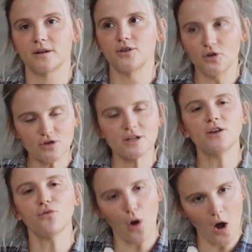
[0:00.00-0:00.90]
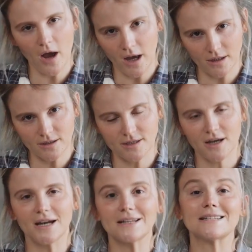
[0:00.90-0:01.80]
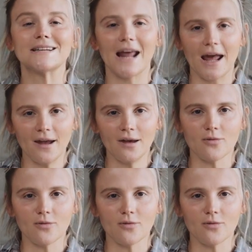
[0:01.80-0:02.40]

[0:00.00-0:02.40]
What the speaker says: usually raw eggs. Today,